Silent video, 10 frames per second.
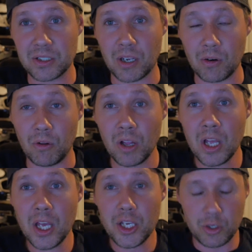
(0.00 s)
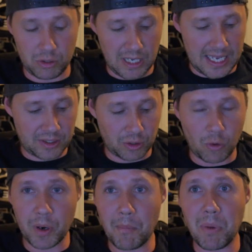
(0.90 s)
tunnel, your legs are
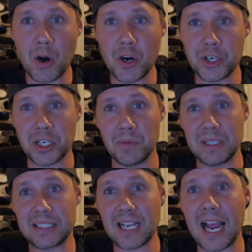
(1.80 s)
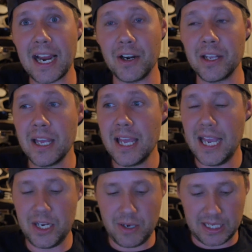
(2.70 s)
going to burn, you're going to be tired,
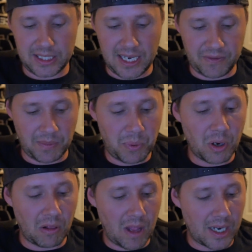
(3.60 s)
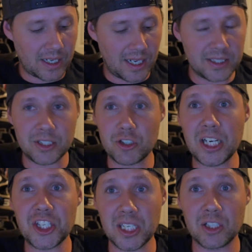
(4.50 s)
and you actually have to put a lot of
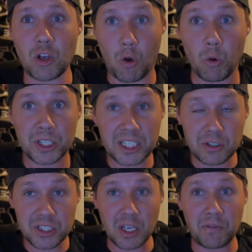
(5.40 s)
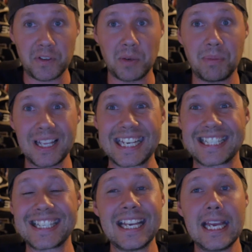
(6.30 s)
concentration into holding yourself into
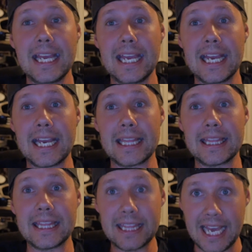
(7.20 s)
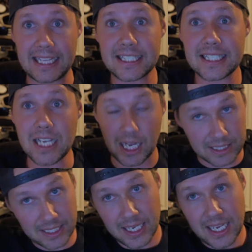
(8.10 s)
place, and that
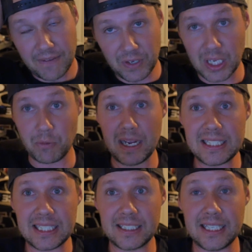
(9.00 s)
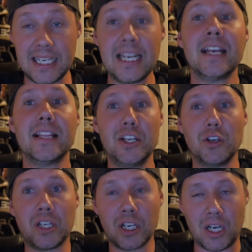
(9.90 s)
sucks. If you get a racing seat, then you
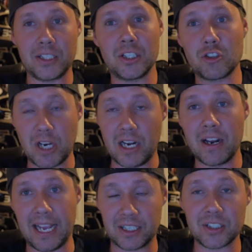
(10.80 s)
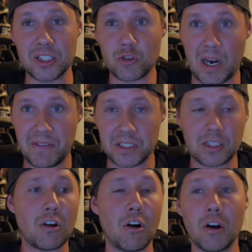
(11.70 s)
can concentrate on actually driving the
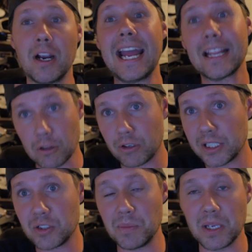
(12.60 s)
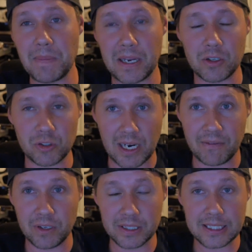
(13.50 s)
car and learning to be a better
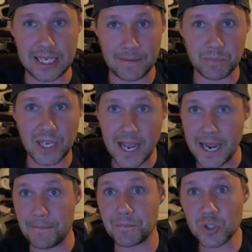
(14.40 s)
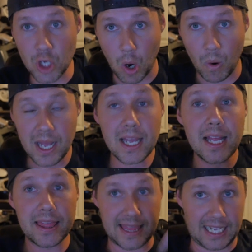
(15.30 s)
driver at the same time. So
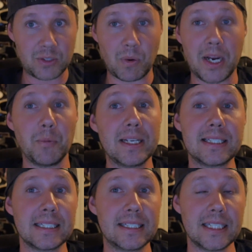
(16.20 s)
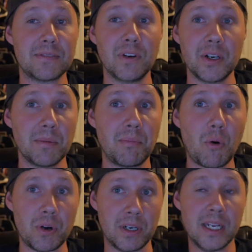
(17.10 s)
that's why a racing seat's very
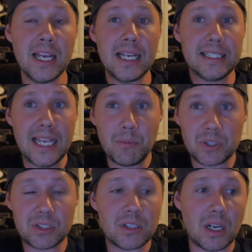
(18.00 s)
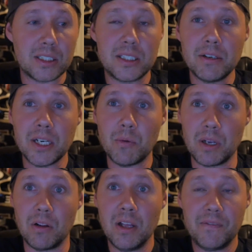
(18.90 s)
important. Same with the stock steering
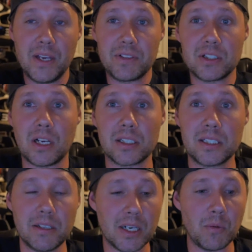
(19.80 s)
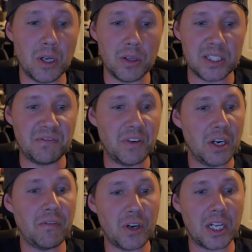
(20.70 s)
wheel. If you have a stock steering wheel, it's
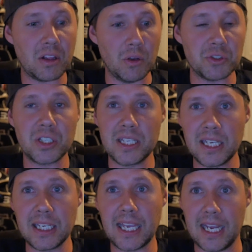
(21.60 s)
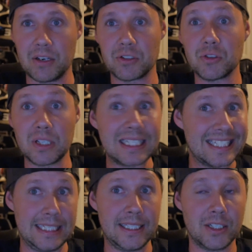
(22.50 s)
very, very close to the indicators so that it's
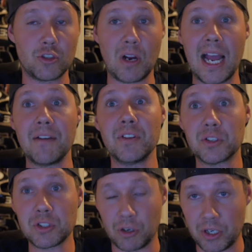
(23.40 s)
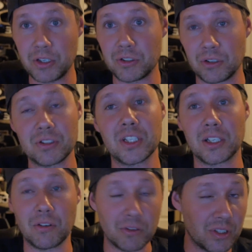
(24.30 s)
easy to drive and turn on your turn
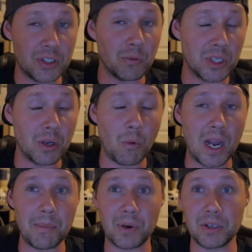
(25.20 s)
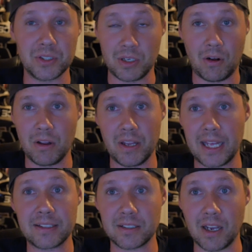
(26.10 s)
signals and your window wipers and all of
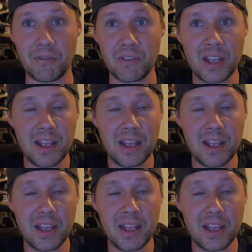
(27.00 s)
that stuff.